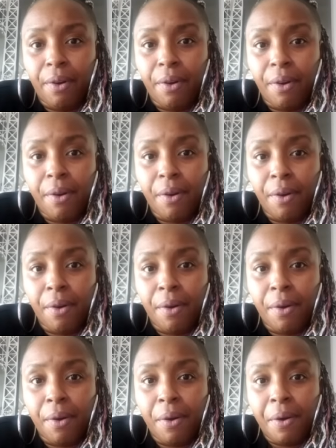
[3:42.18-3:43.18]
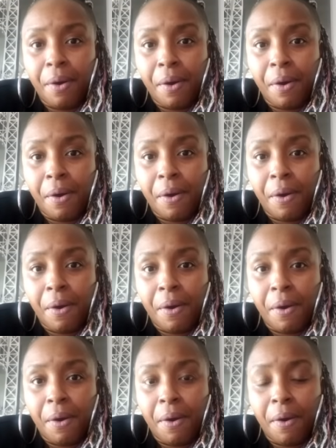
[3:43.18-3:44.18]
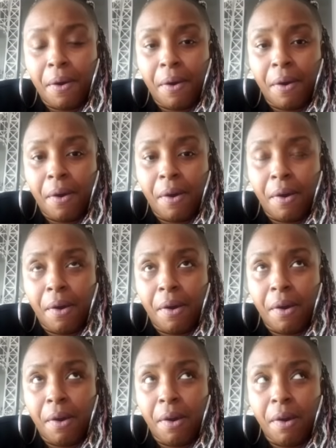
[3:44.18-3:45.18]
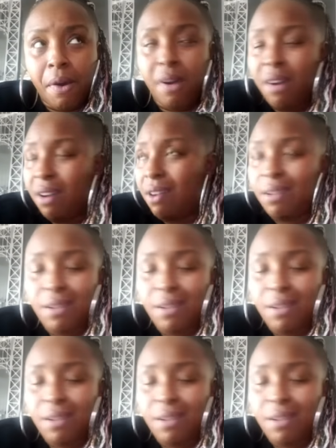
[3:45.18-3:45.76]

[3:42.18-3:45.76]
No one is speaking in this clip.